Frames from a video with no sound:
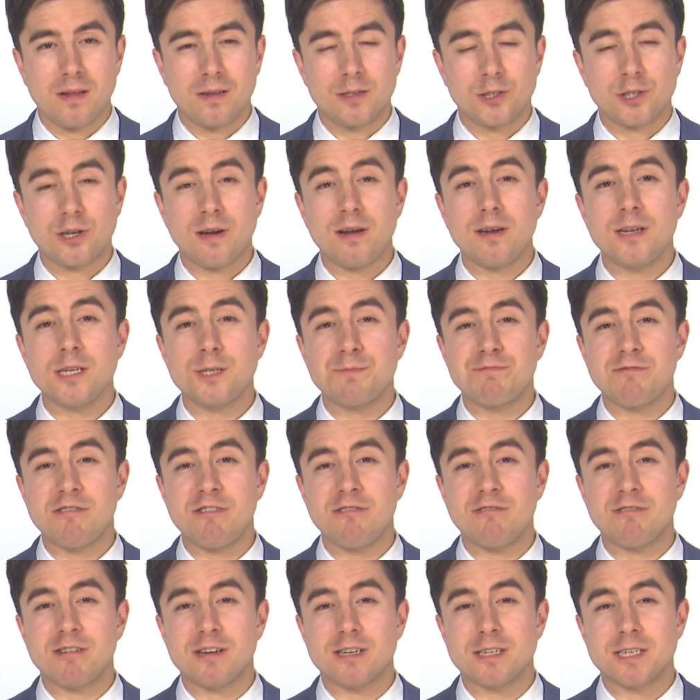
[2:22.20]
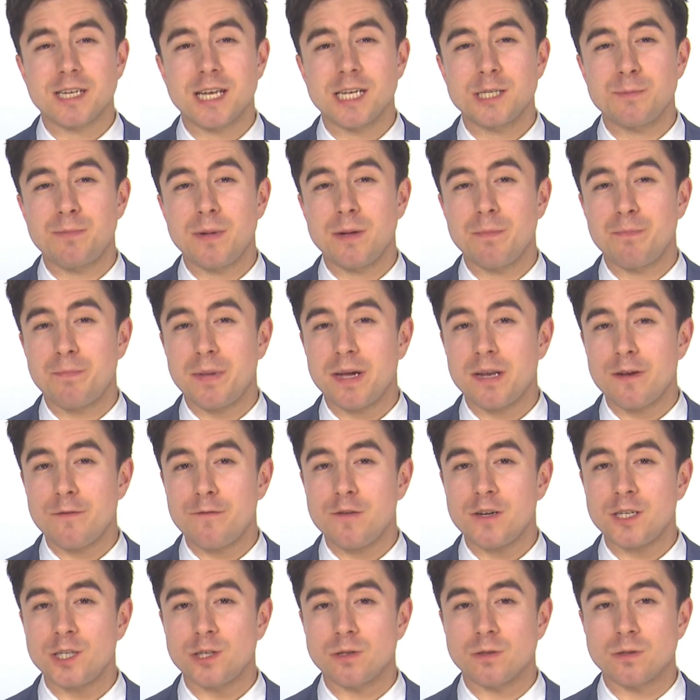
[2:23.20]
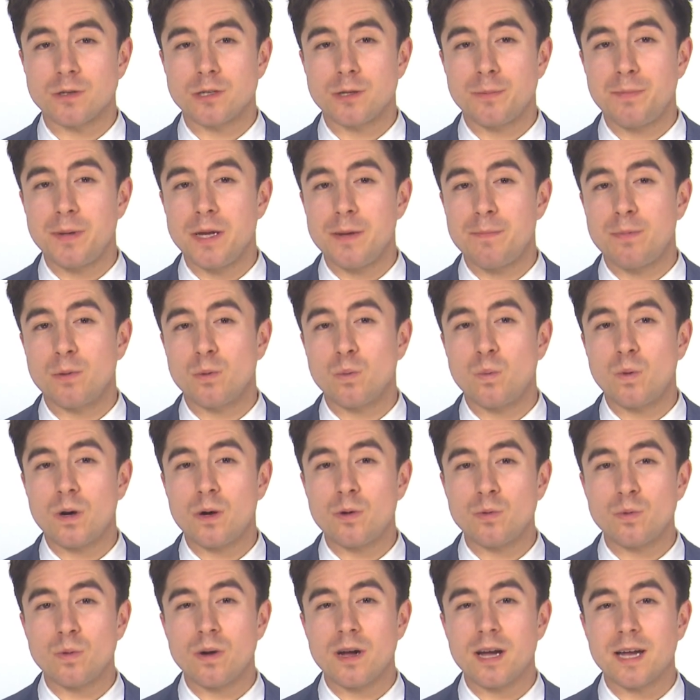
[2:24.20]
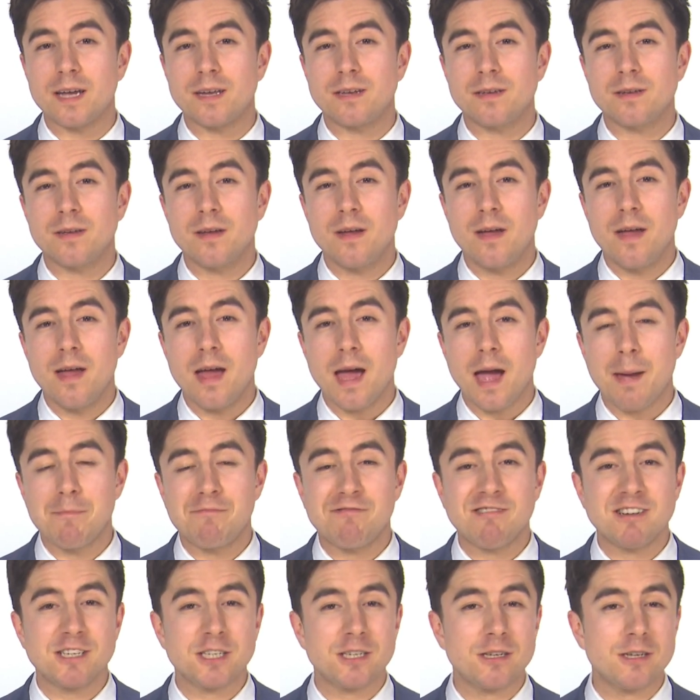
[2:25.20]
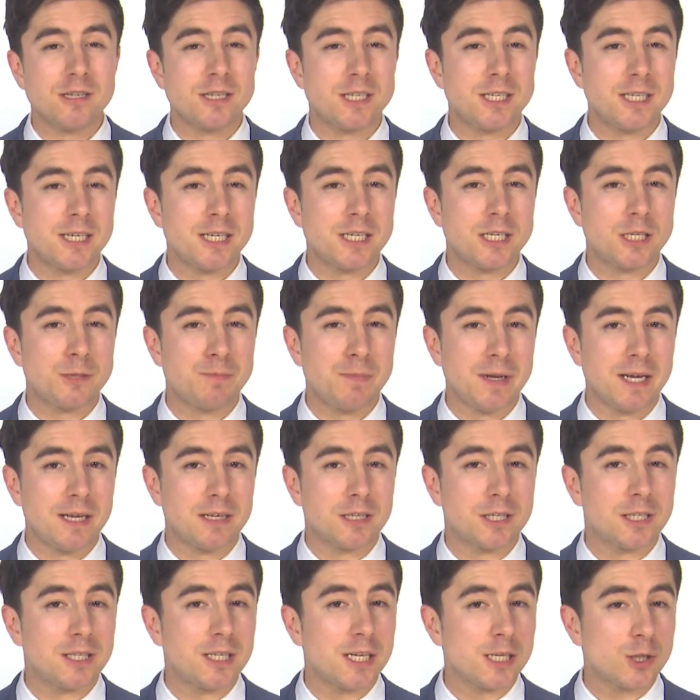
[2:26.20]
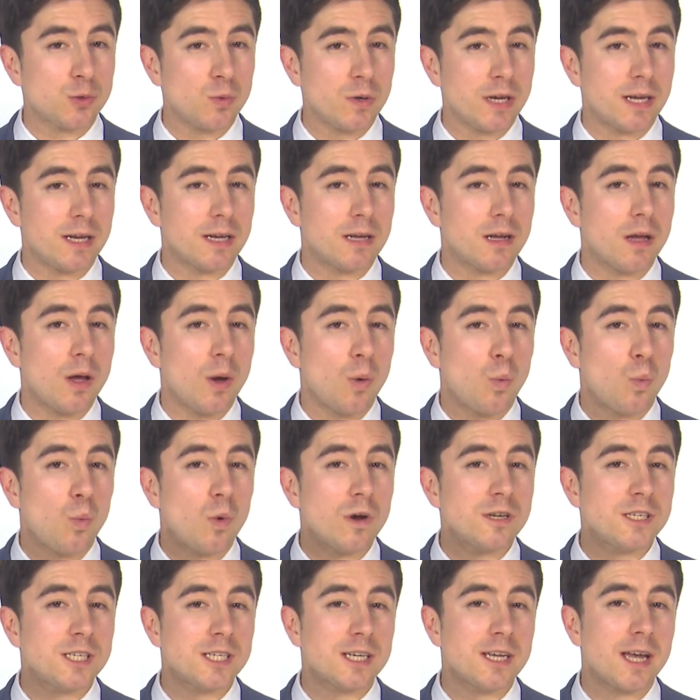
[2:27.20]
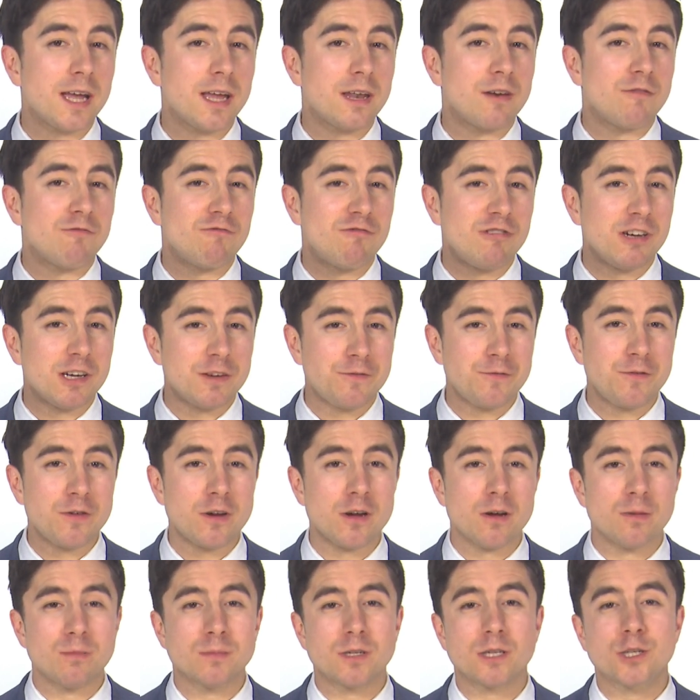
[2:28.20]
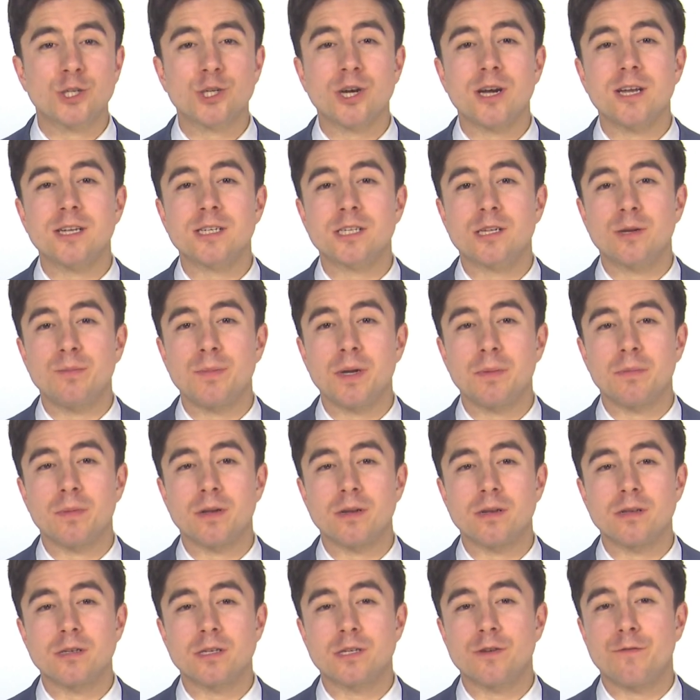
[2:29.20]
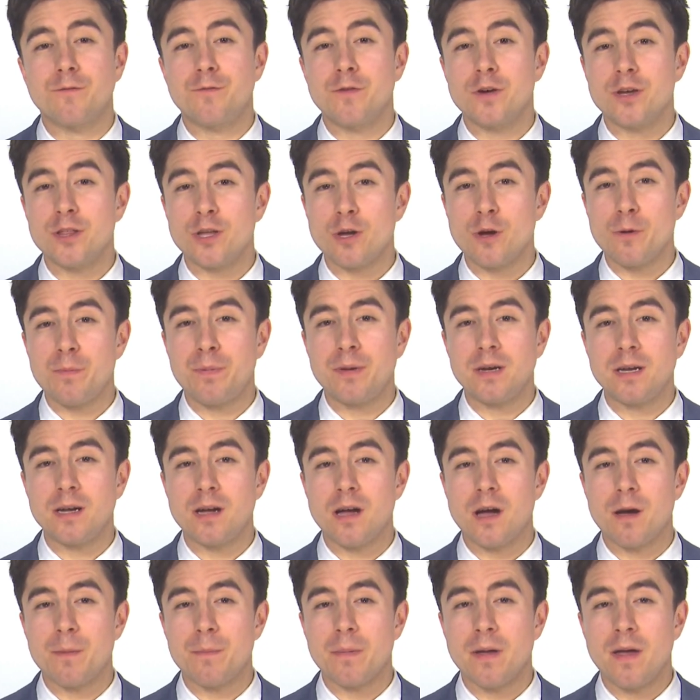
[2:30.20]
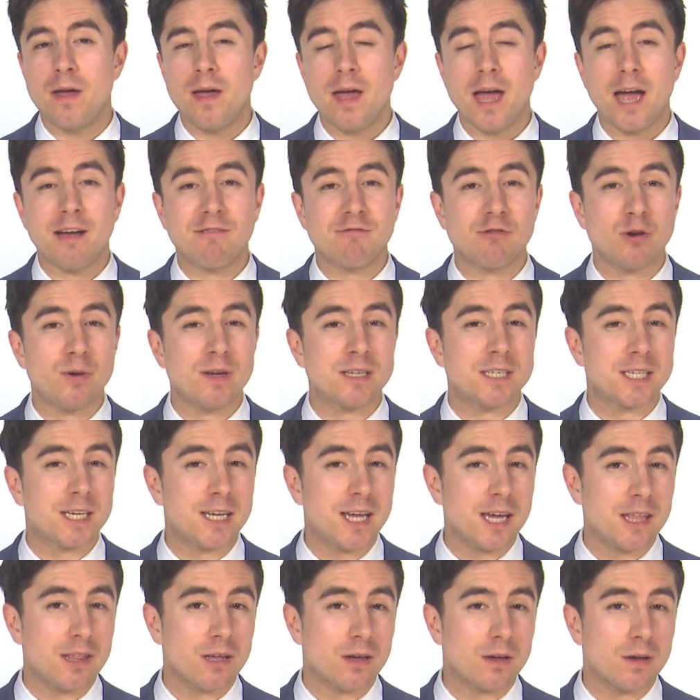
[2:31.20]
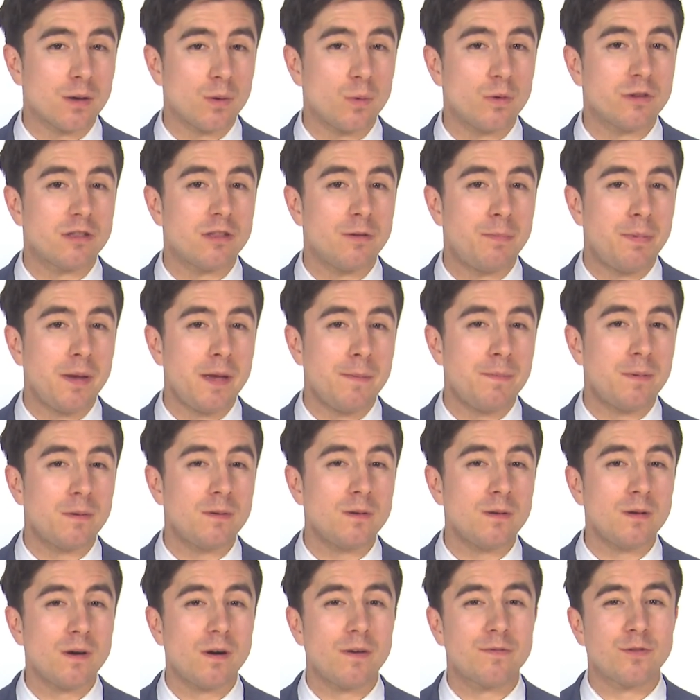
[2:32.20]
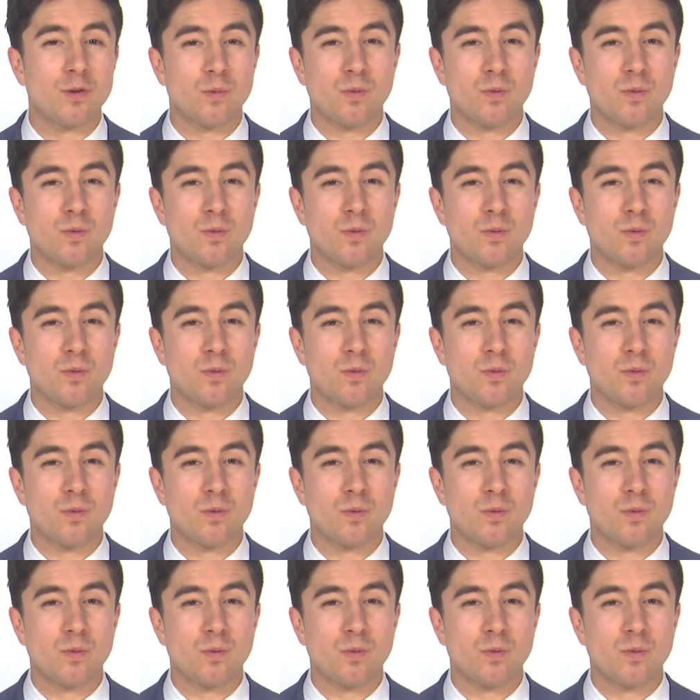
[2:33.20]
China's progress has been beneficial to people worldwide, and President Xi's speech this week once again reaffirmed China's commitment to further opening up and growing together with the people of the